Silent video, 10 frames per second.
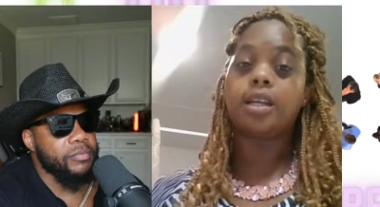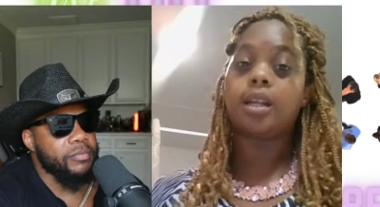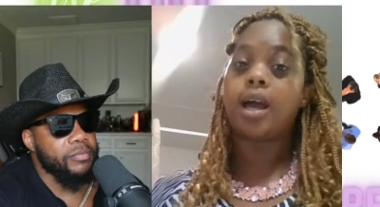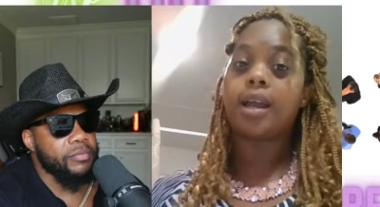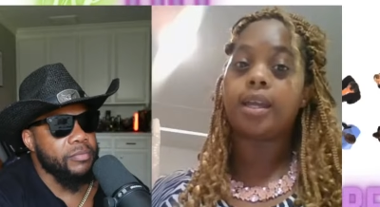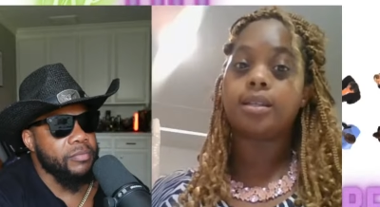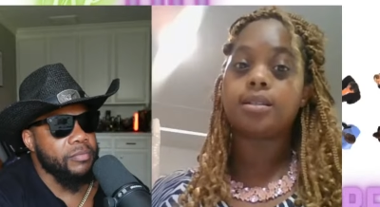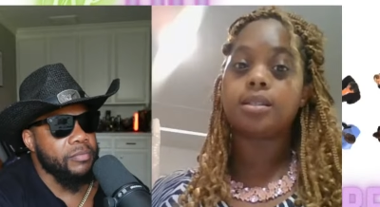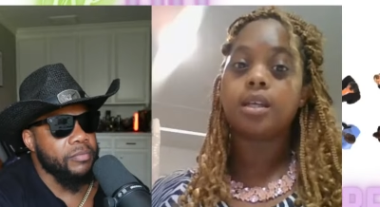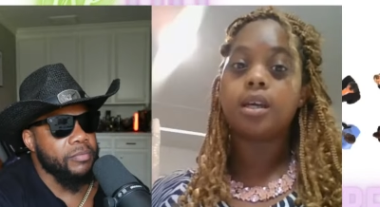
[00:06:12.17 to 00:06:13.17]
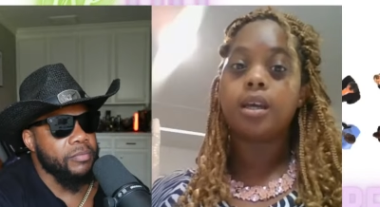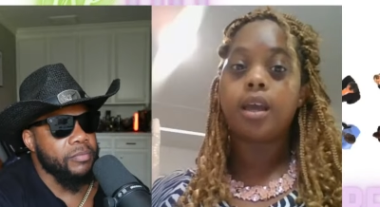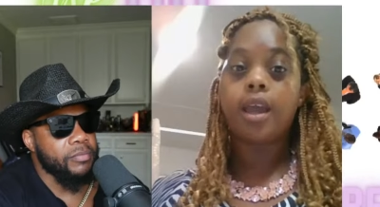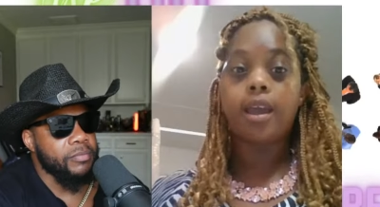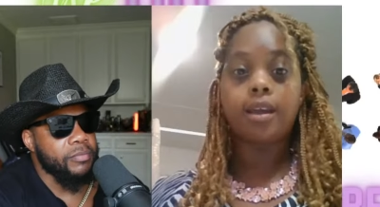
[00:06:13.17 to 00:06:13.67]
Speaker 1: clients,
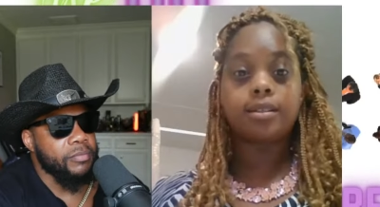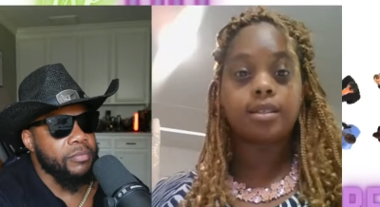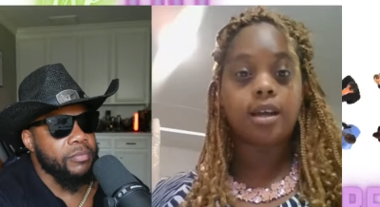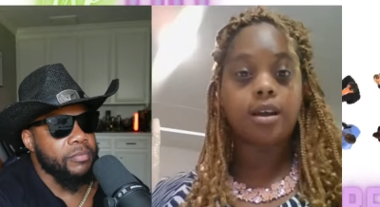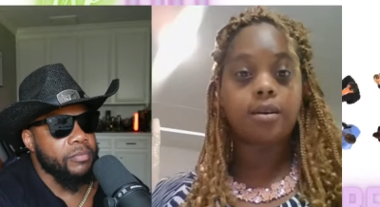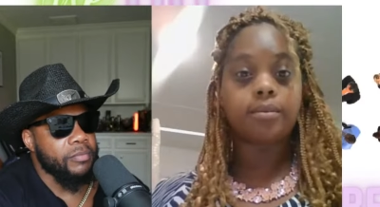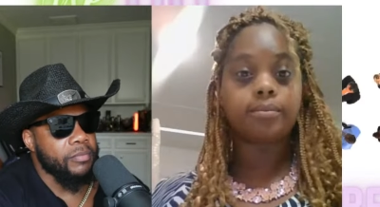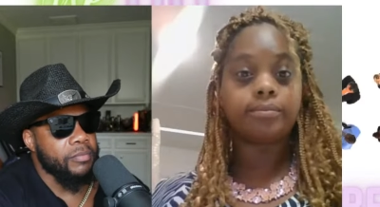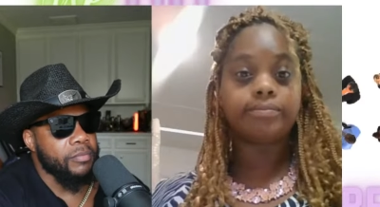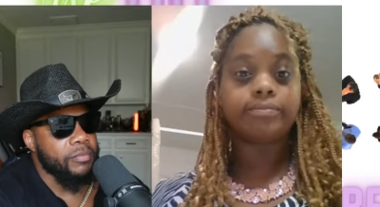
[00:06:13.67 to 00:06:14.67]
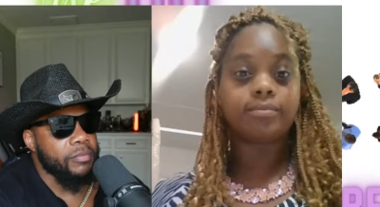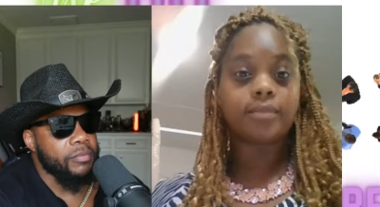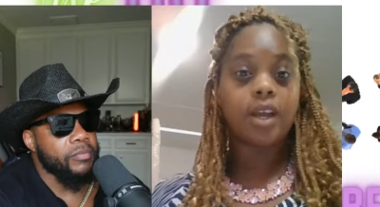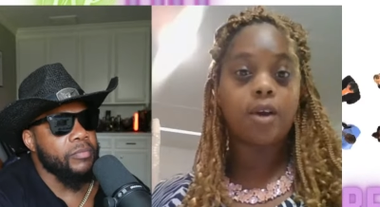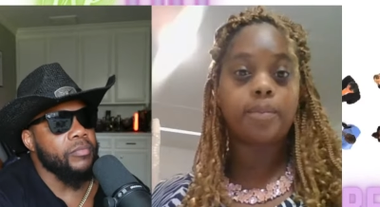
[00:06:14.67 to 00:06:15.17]
and um,
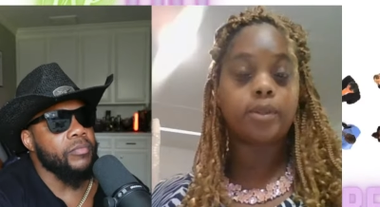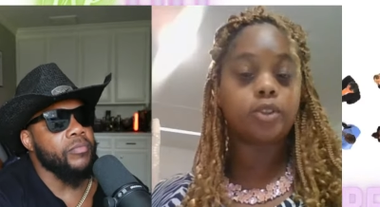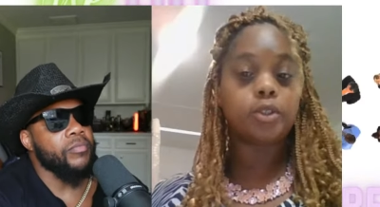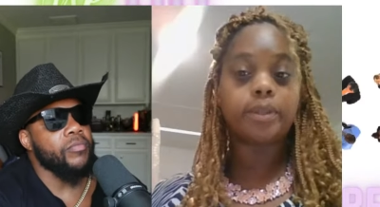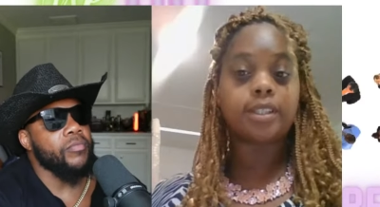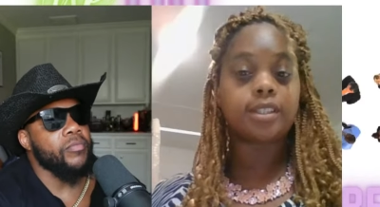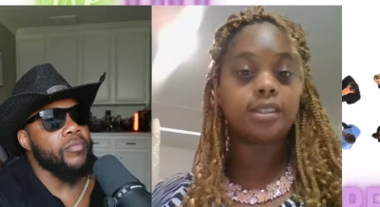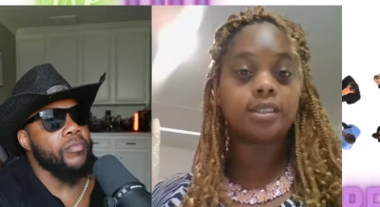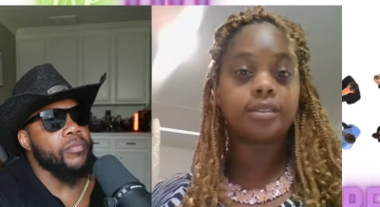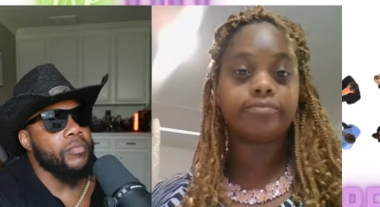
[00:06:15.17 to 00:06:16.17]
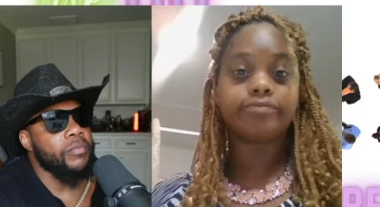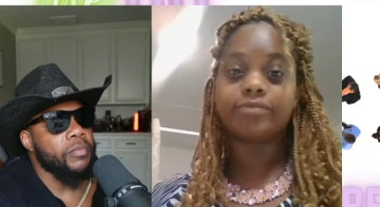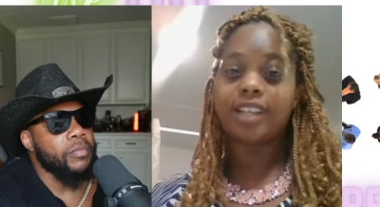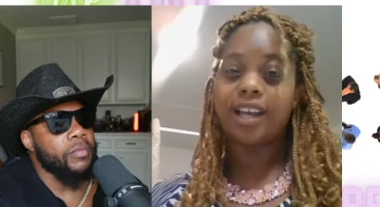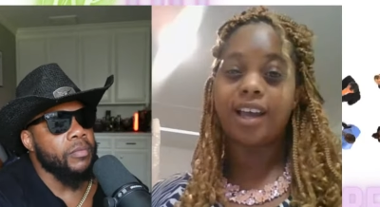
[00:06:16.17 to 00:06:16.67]
help build your business.
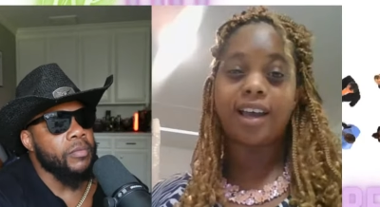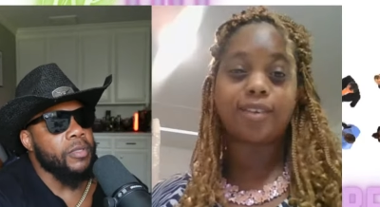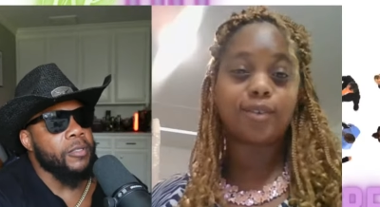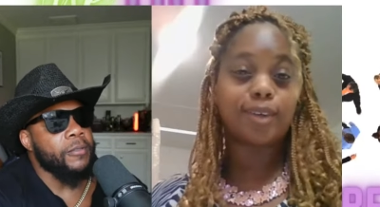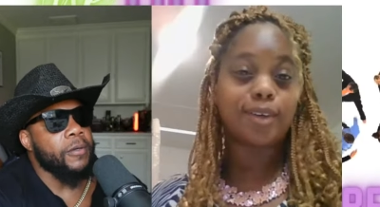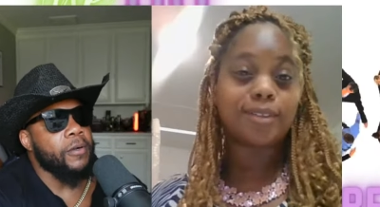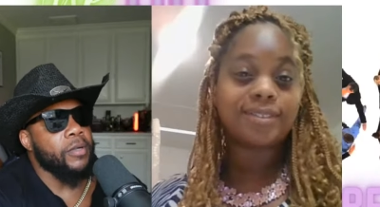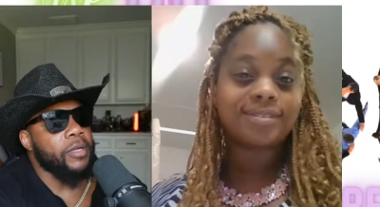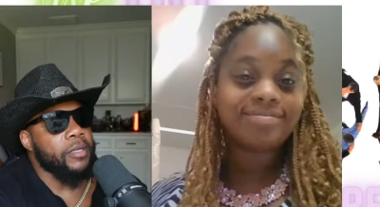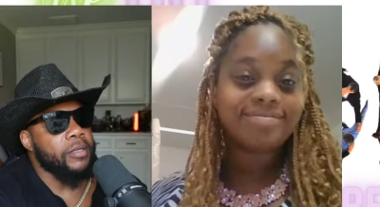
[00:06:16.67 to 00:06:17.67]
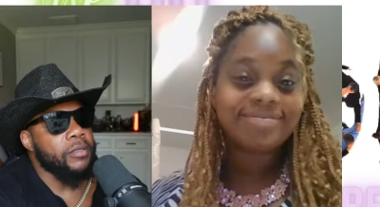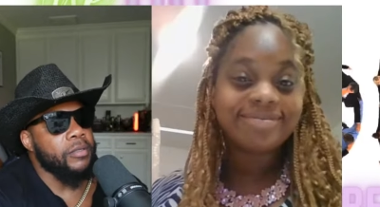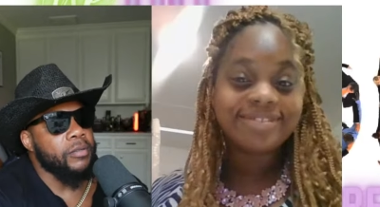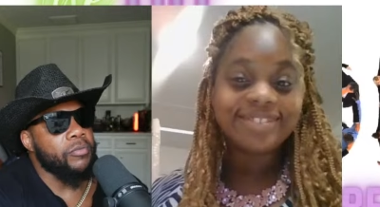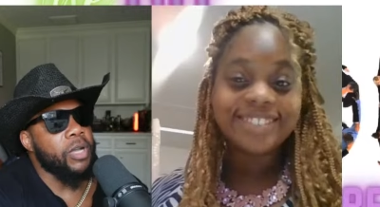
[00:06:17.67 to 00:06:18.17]
I don't know.
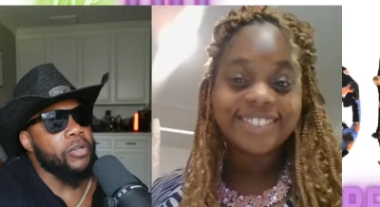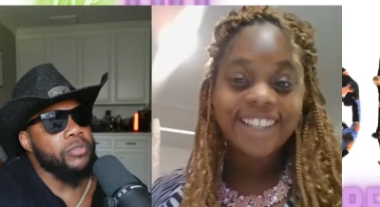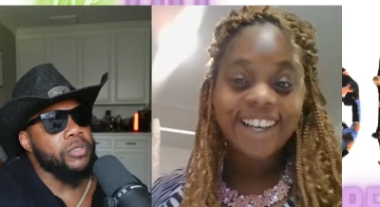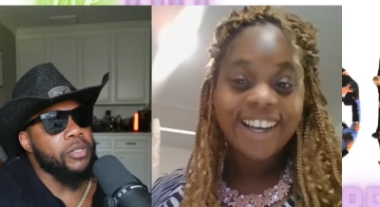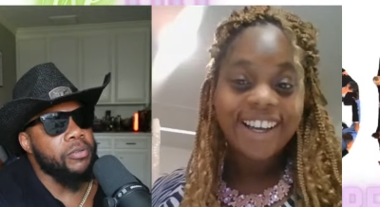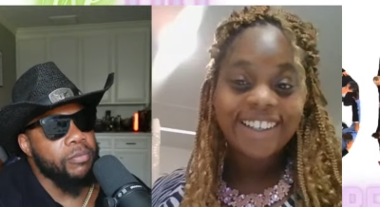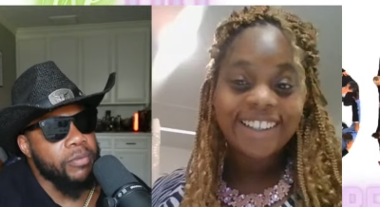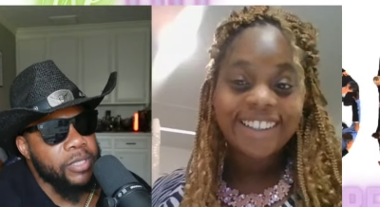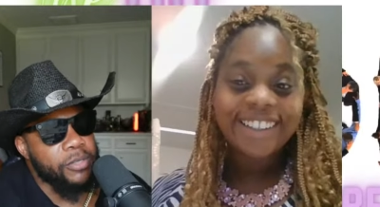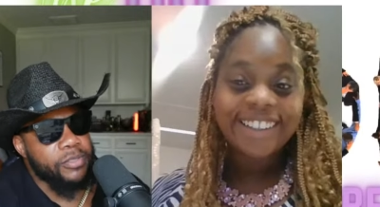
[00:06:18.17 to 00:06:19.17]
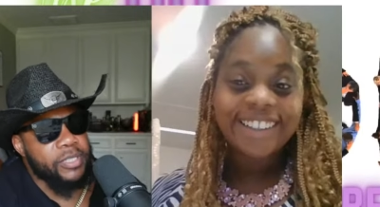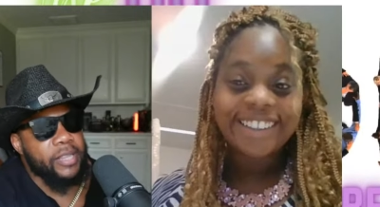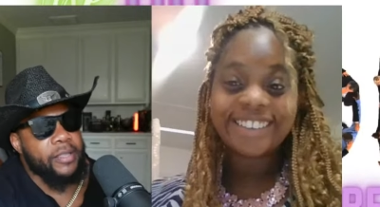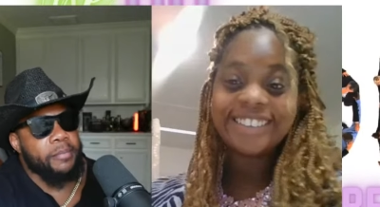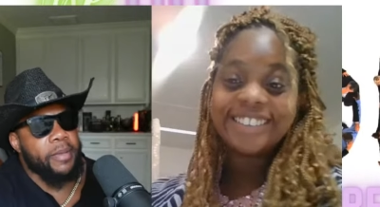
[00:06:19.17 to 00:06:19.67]
Speaker 2: Well, so when you say
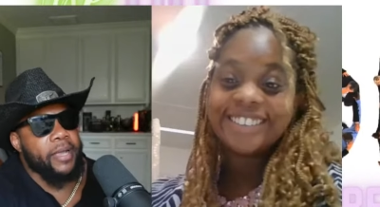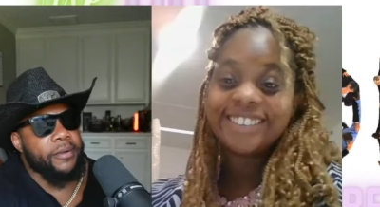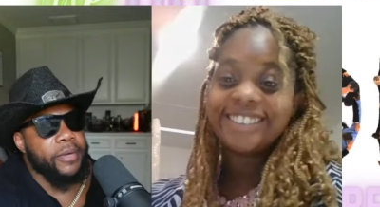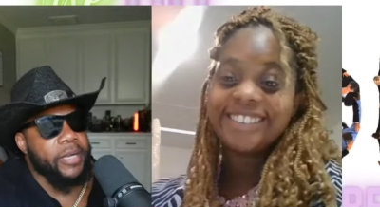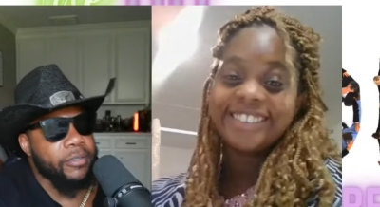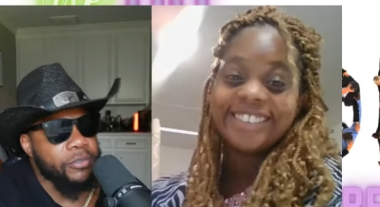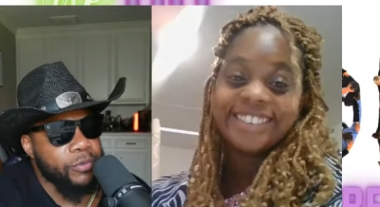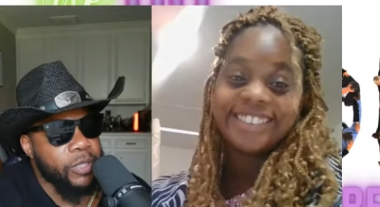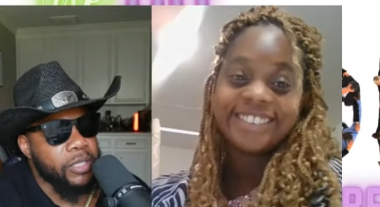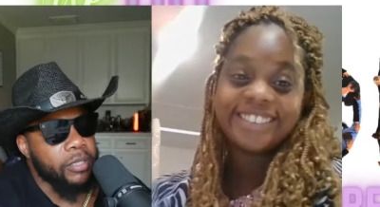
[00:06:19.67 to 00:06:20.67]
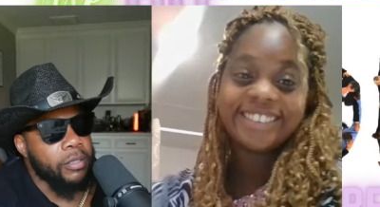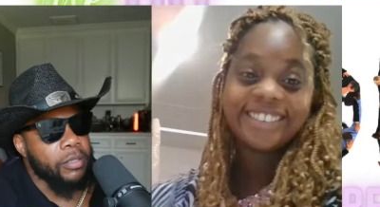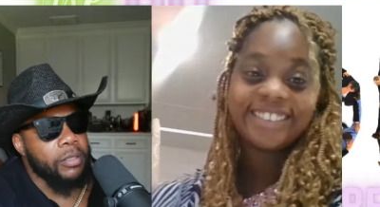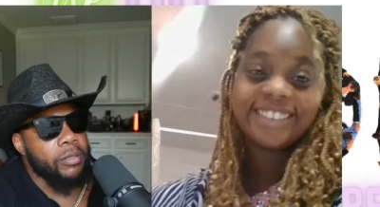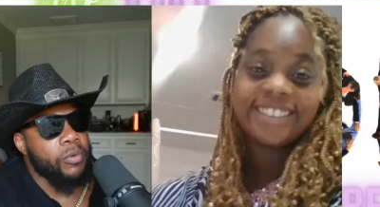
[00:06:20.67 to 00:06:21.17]
their backgrounds, what
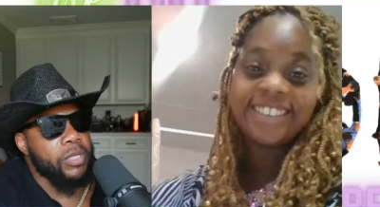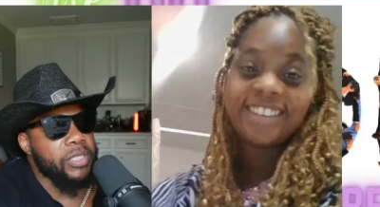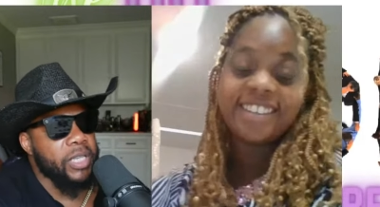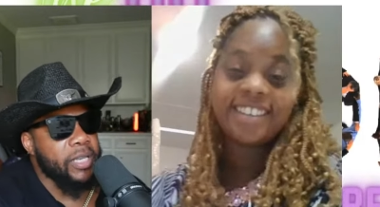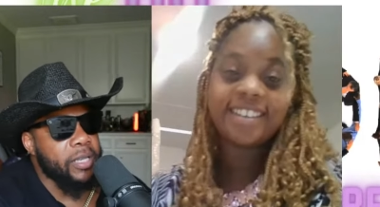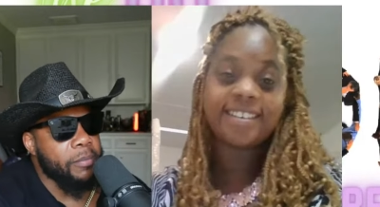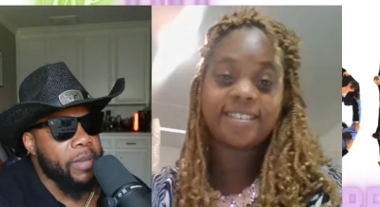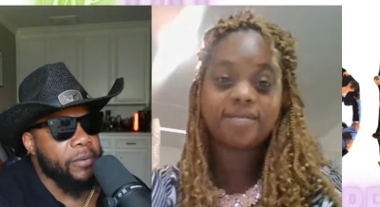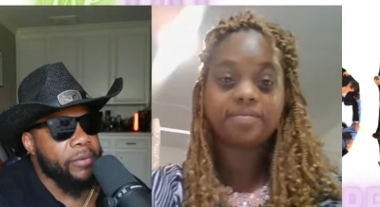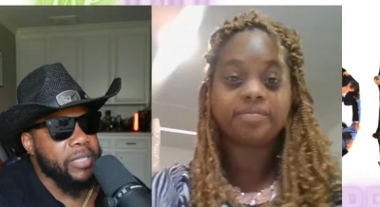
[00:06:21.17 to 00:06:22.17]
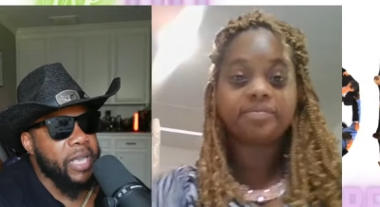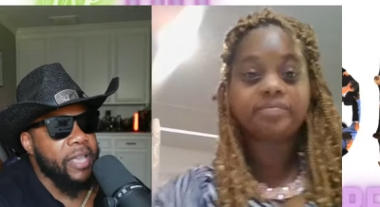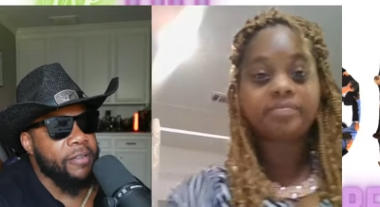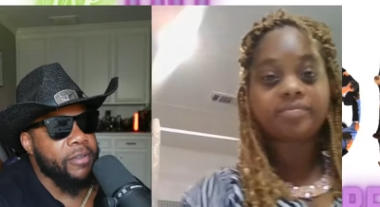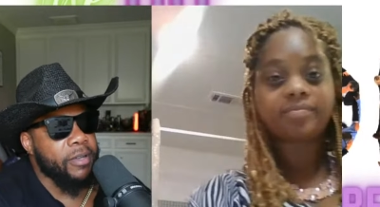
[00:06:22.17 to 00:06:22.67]
what's in their backgrounds? I
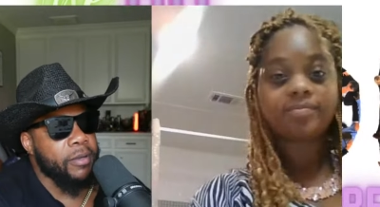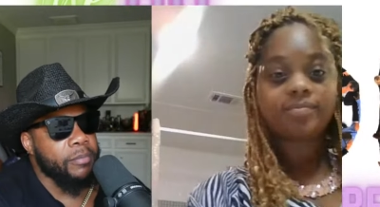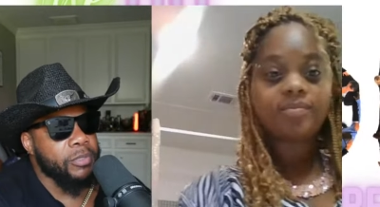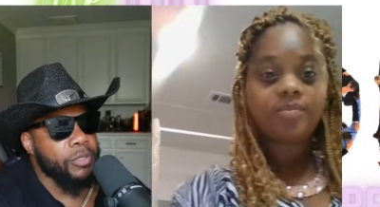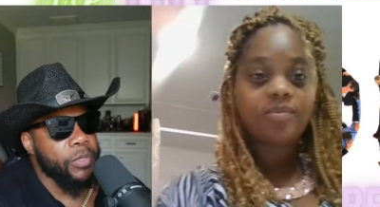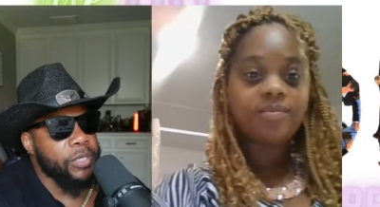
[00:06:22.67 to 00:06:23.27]
have um, so we do